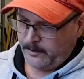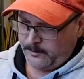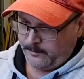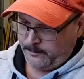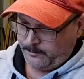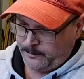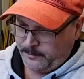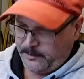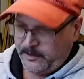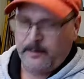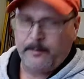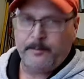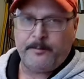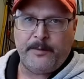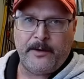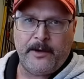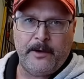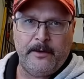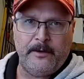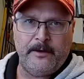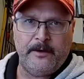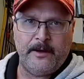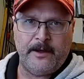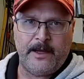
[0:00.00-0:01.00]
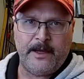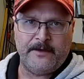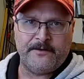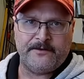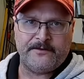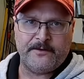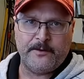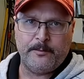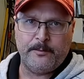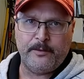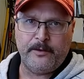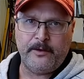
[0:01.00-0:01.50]
compared against the
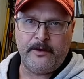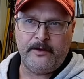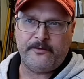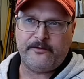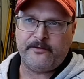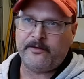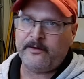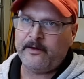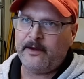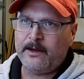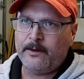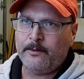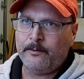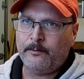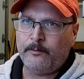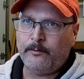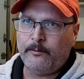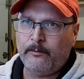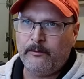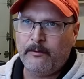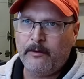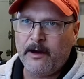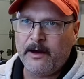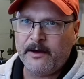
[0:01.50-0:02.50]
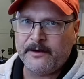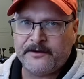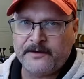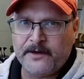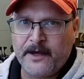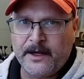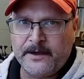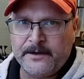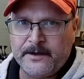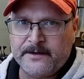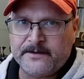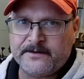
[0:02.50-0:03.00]
breech, it was not
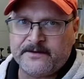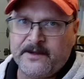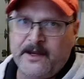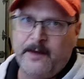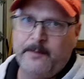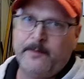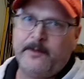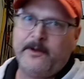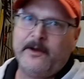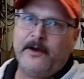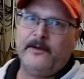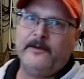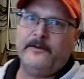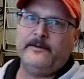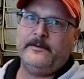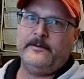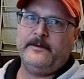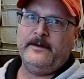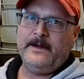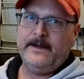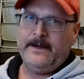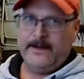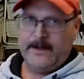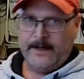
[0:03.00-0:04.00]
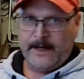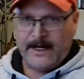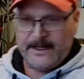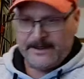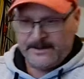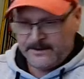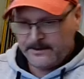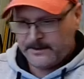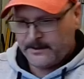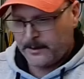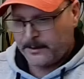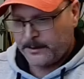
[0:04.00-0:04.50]
the same color. I did
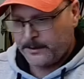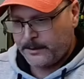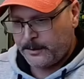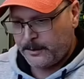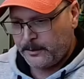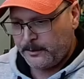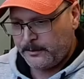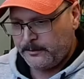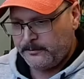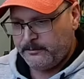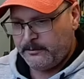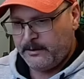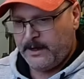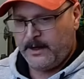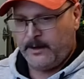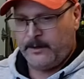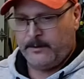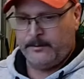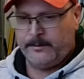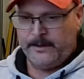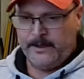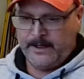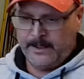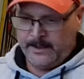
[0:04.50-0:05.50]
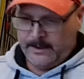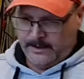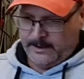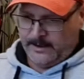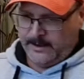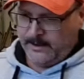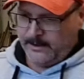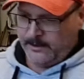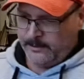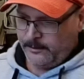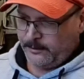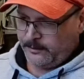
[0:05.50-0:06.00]
a third round and it
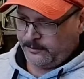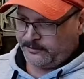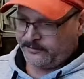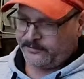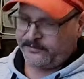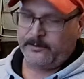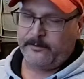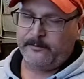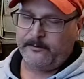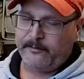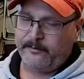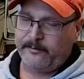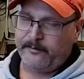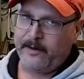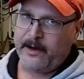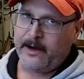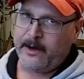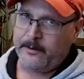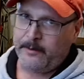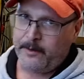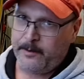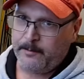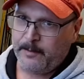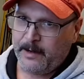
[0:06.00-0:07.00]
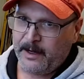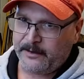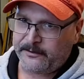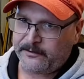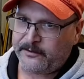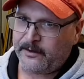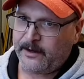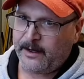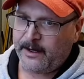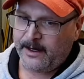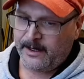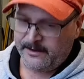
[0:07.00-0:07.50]
looks very much
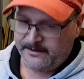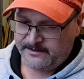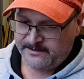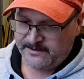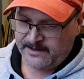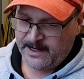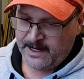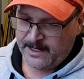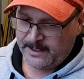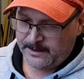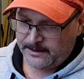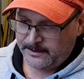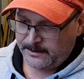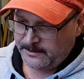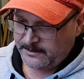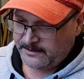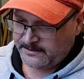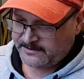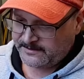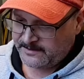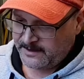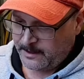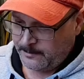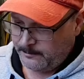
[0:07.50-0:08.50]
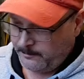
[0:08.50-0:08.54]
exactly the same.